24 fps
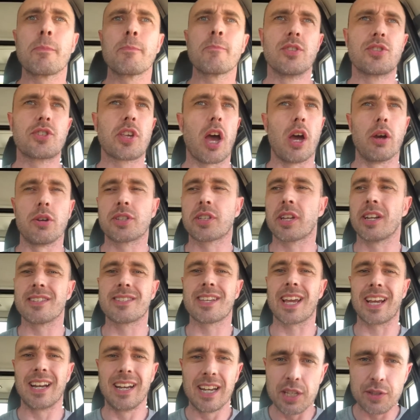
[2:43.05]
So it's going to
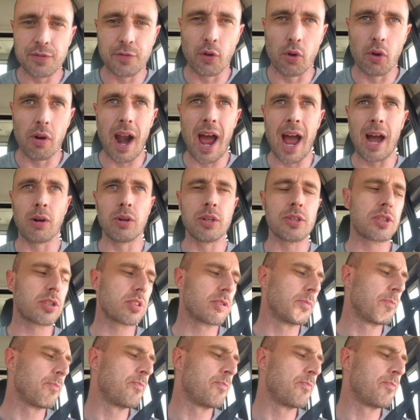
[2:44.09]
take at least 4 hours.